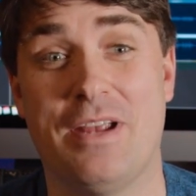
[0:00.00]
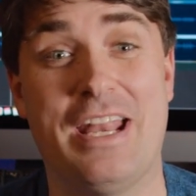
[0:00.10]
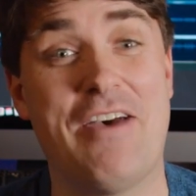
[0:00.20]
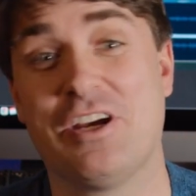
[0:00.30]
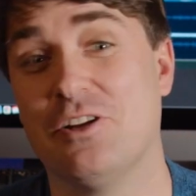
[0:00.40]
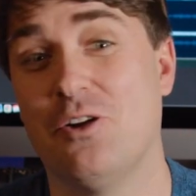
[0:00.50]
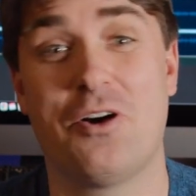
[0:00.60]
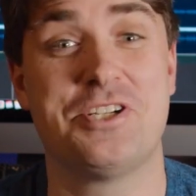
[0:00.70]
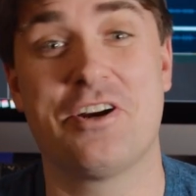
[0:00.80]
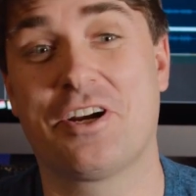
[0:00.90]
and having a
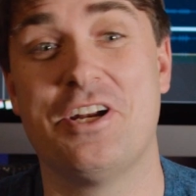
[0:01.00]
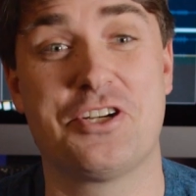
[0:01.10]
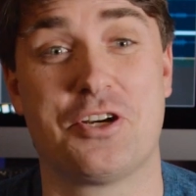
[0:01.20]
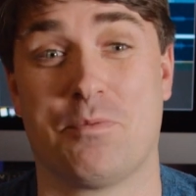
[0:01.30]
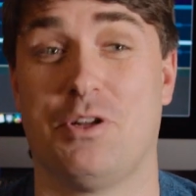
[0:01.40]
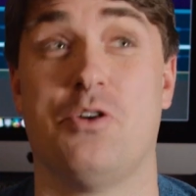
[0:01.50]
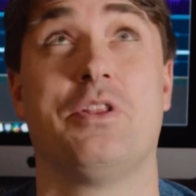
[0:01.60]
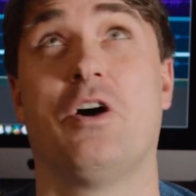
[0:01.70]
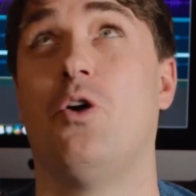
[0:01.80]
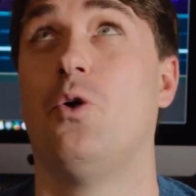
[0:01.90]
large air conditioner blow
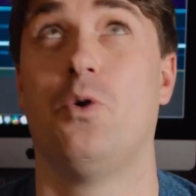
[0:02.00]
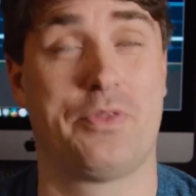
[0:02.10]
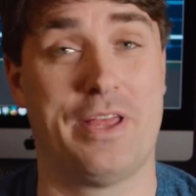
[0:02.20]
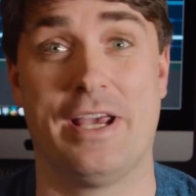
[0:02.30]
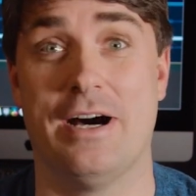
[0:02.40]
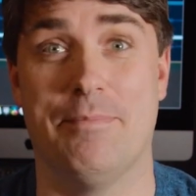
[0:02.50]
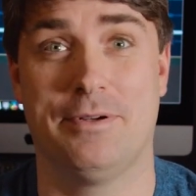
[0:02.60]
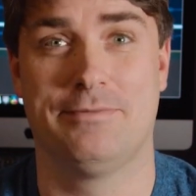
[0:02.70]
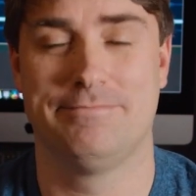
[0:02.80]
the whole thing up.